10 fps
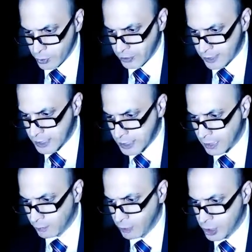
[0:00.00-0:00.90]

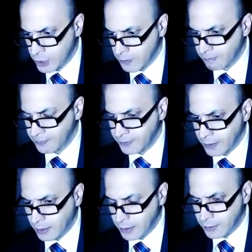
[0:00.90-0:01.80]
established
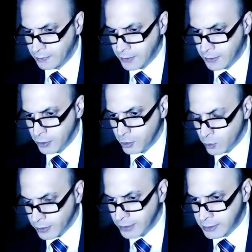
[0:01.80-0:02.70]
the
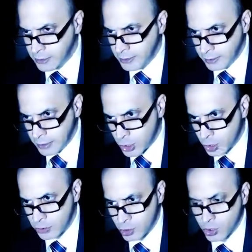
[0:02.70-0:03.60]
United
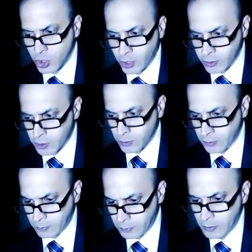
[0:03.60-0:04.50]
Nations Charter.
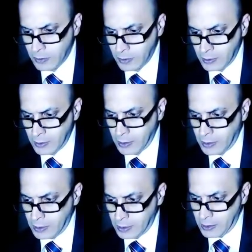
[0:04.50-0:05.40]

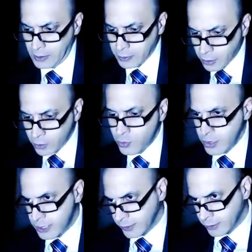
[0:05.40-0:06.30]
And the
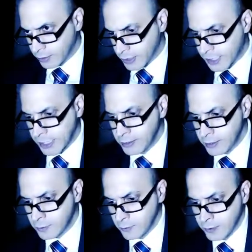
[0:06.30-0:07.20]
countries that
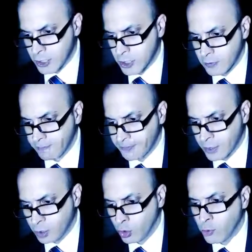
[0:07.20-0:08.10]
consented to this
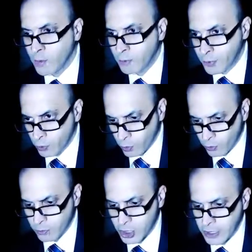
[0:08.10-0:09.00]
global
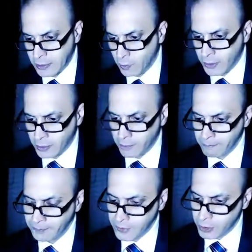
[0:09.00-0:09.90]
bureaucracy were
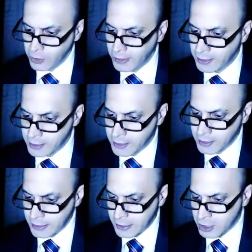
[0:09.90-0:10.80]
the United
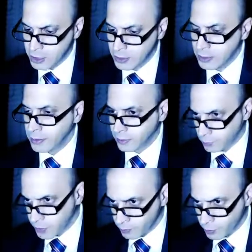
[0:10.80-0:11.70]
States,
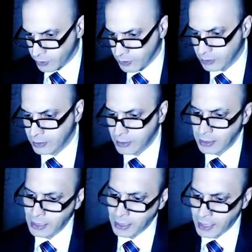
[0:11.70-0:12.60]
Great Britain,
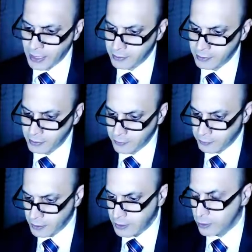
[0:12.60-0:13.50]
and
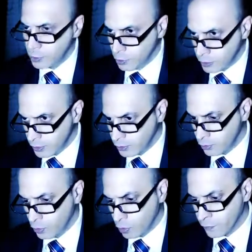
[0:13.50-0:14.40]
the
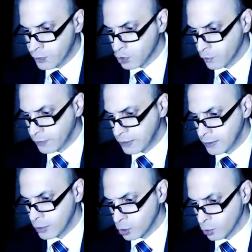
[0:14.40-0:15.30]
Union of
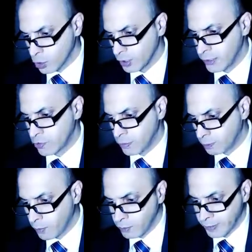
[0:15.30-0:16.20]
Soviet Socialist
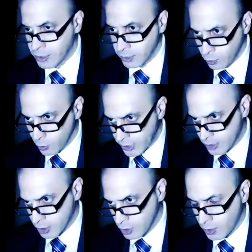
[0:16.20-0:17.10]
Republics, the
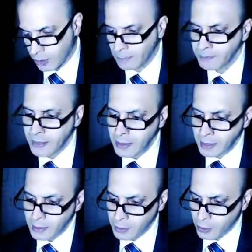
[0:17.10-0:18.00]
USSR.
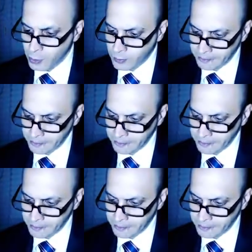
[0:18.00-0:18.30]
Now,